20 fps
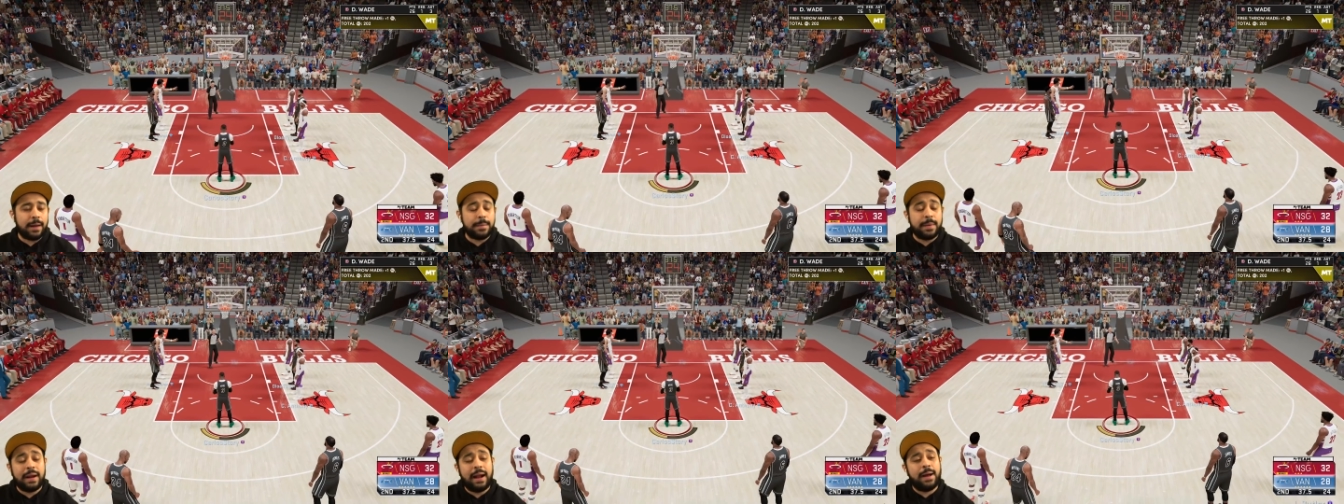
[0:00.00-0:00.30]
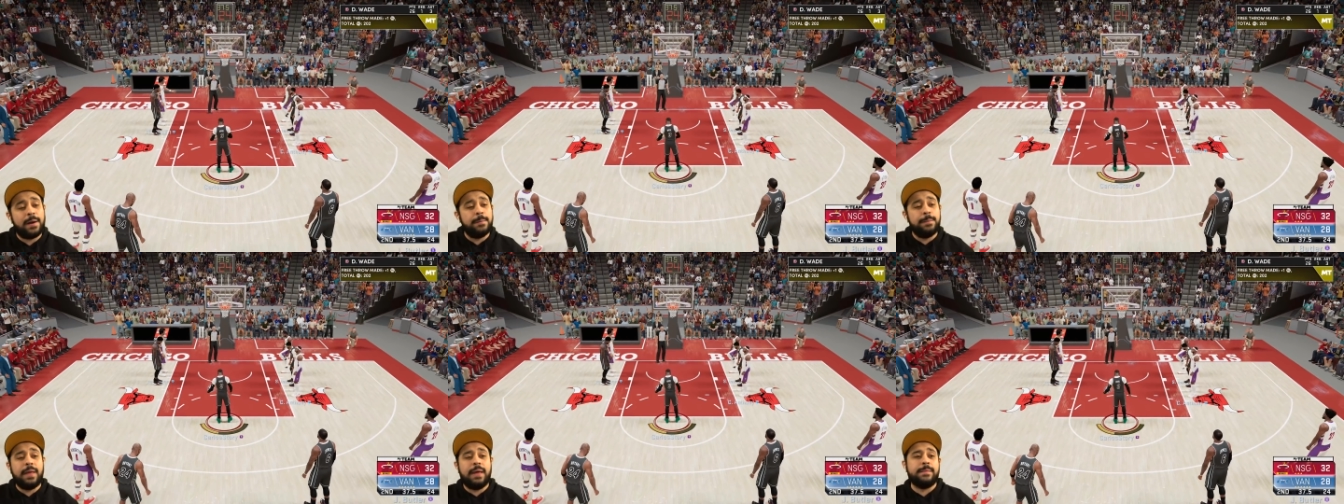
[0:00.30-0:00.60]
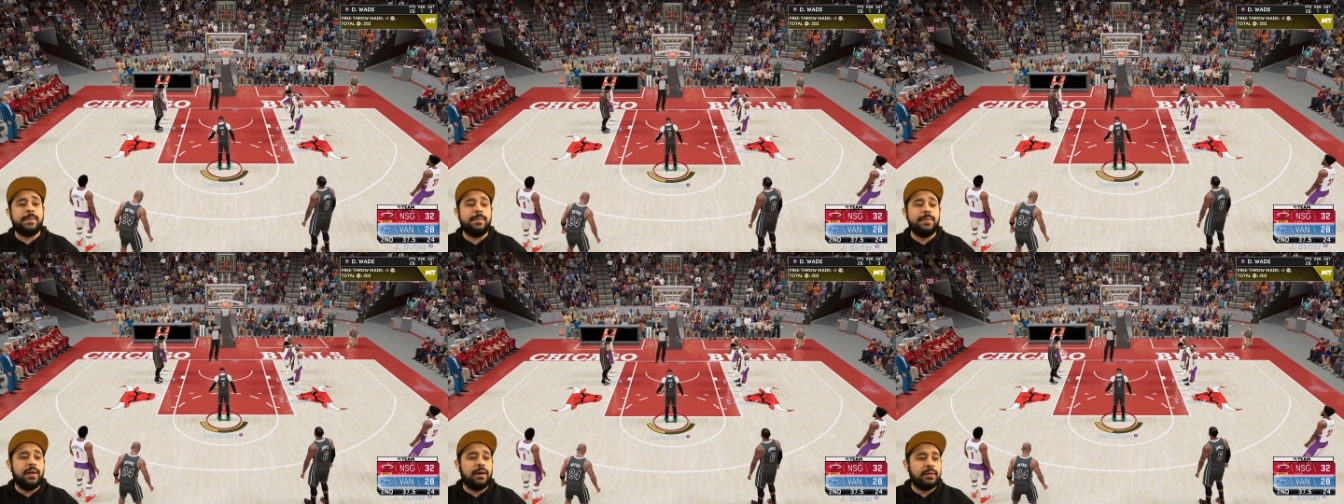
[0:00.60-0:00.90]
And I mean, I don't
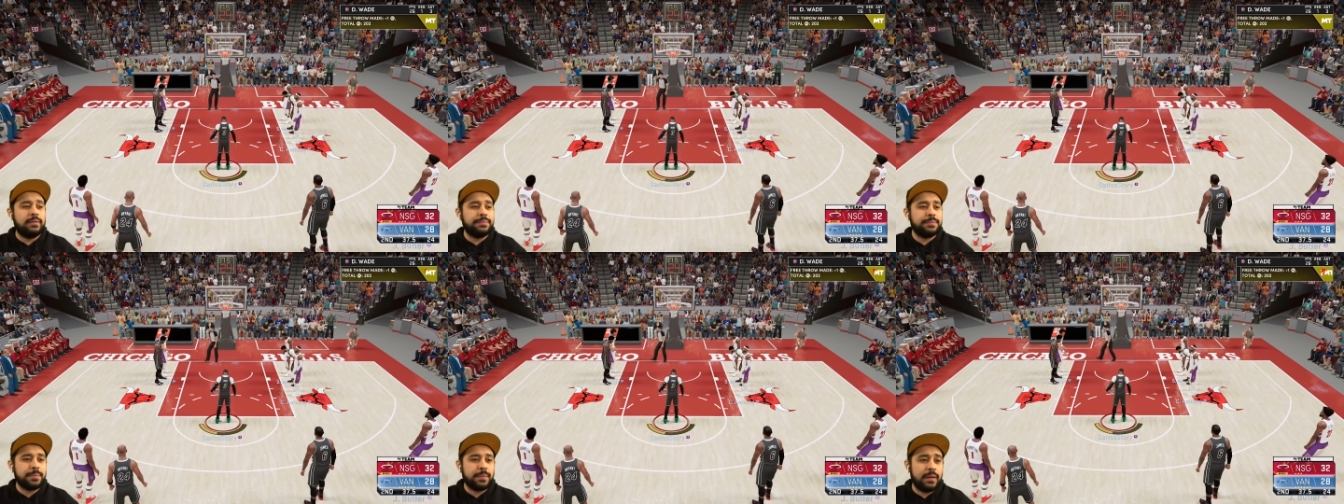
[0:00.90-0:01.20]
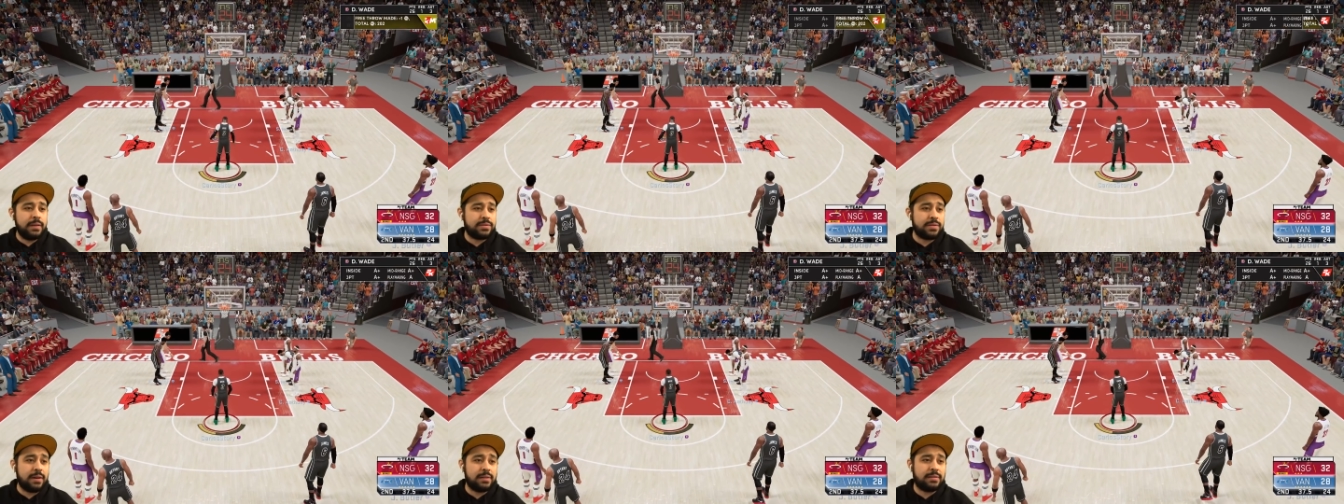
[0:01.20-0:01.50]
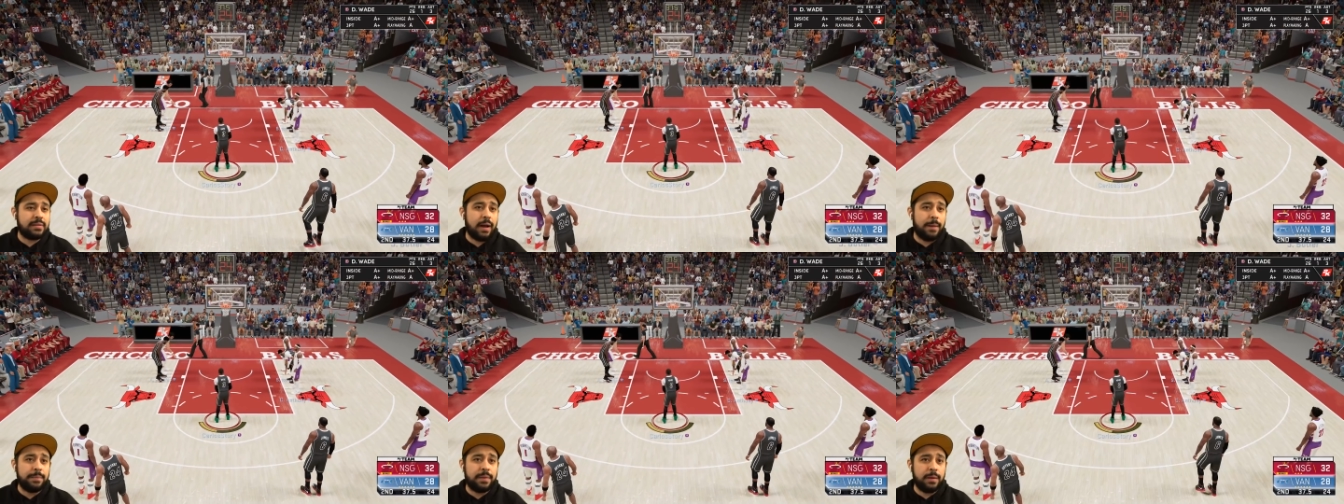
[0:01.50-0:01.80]
blame him, though. He's trying
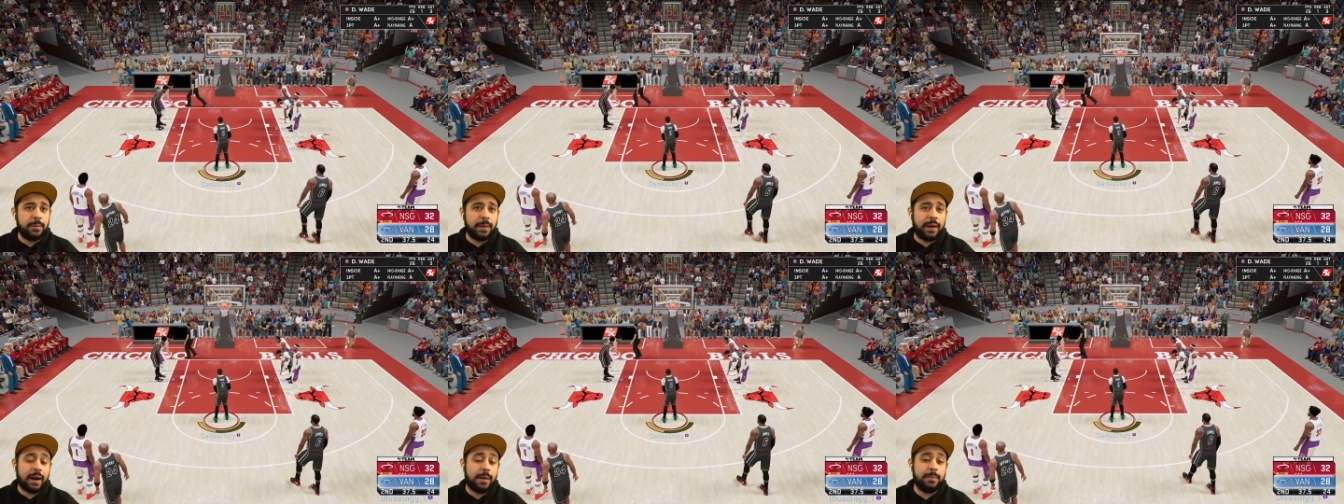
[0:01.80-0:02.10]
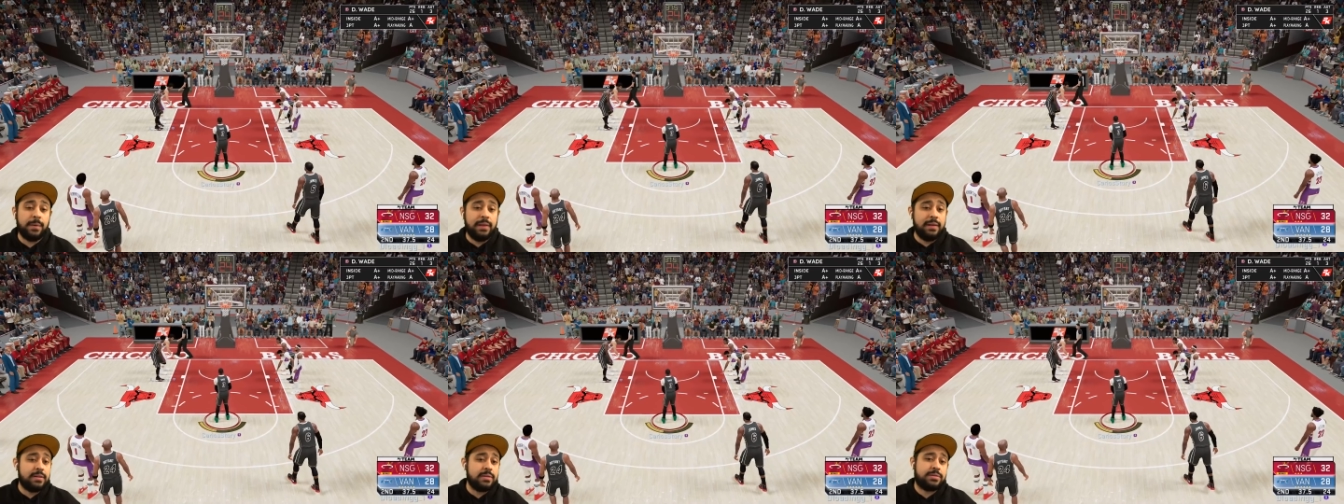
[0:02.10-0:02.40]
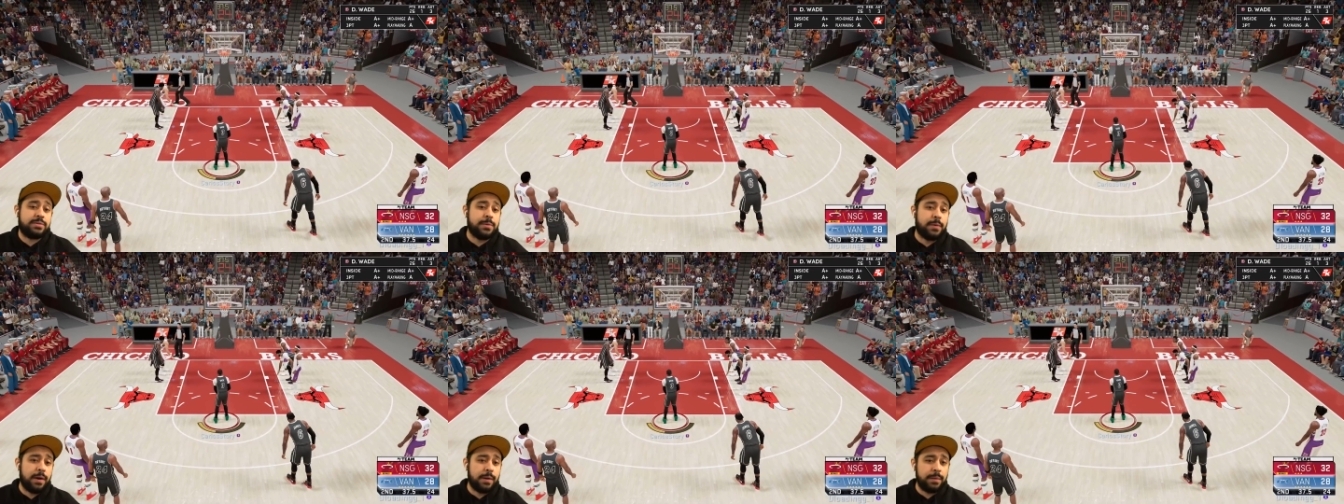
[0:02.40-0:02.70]
to stop D Wade. I'm really
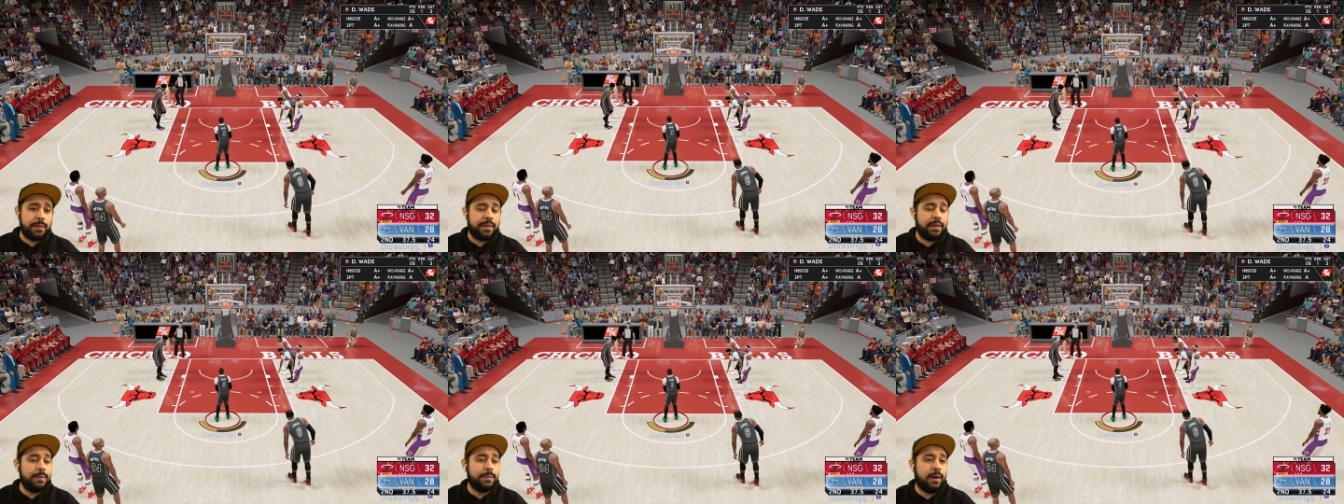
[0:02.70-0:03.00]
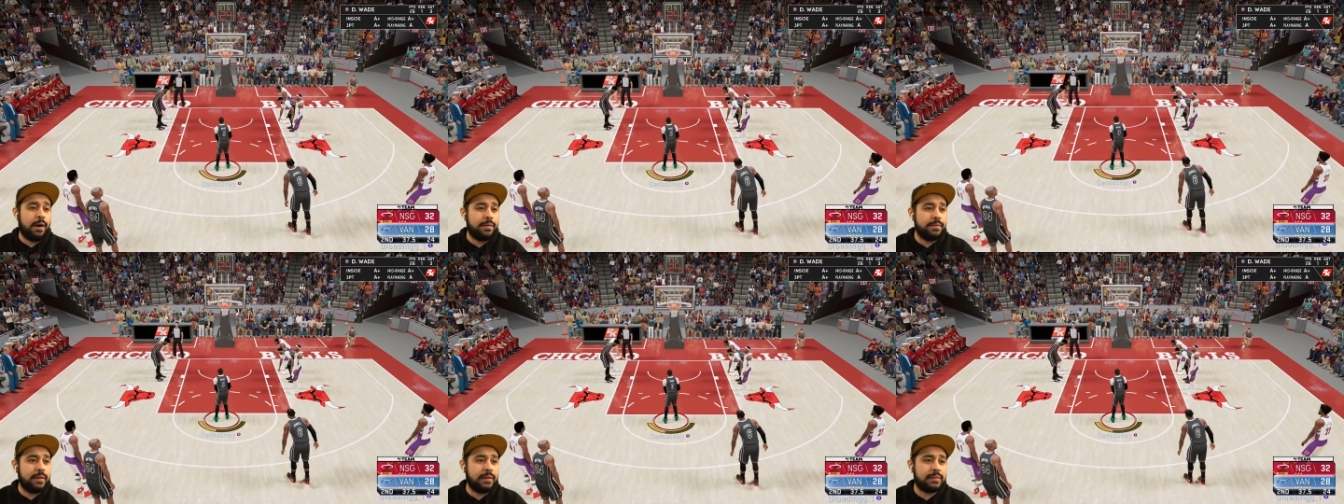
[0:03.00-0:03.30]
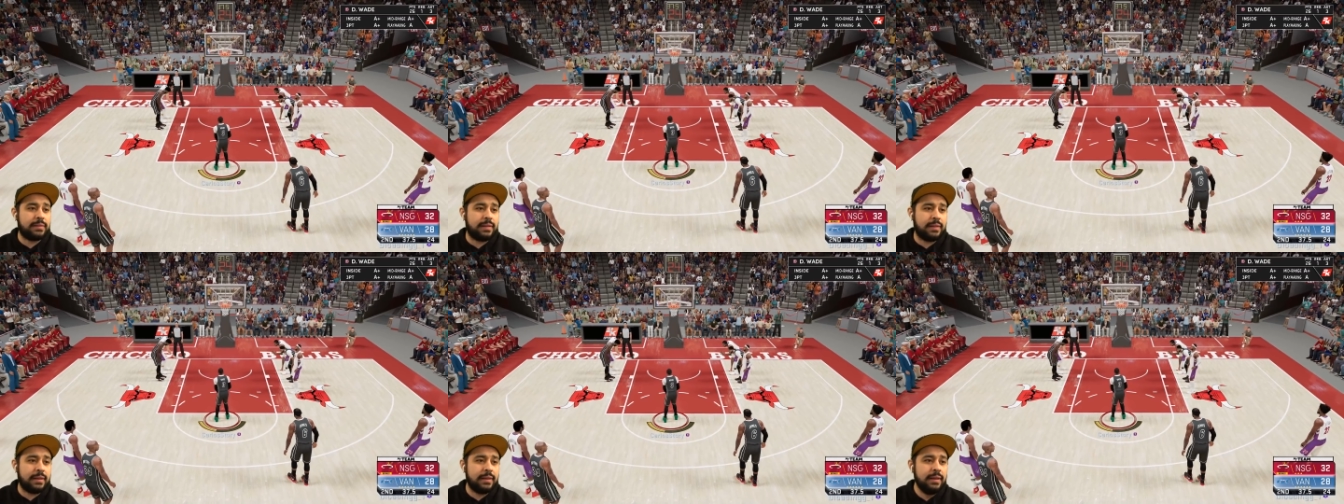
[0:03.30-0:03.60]
just scoring with him,
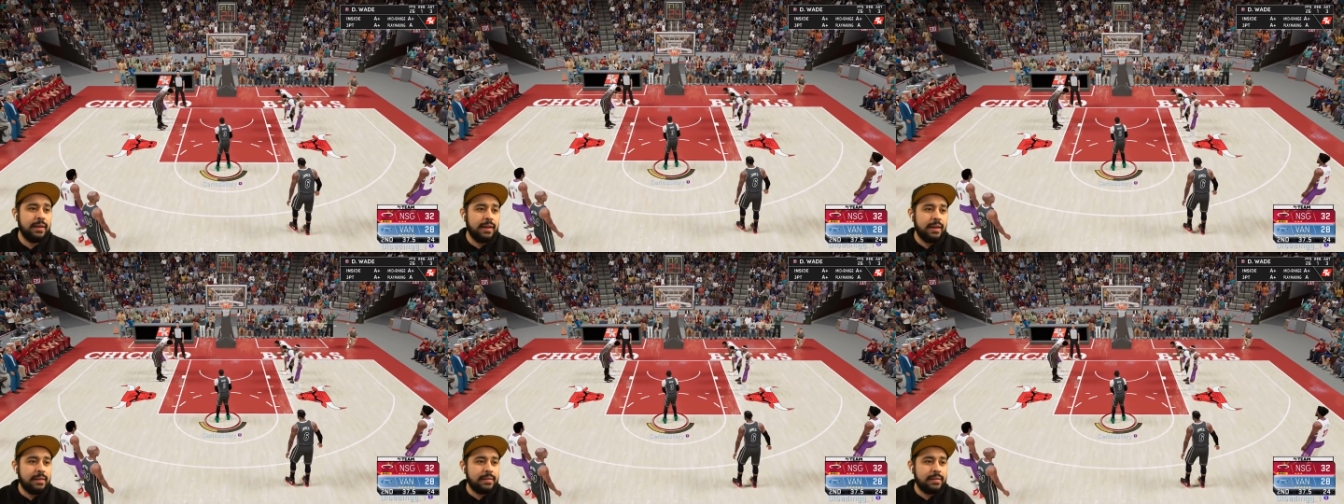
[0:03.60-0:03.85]
obviously.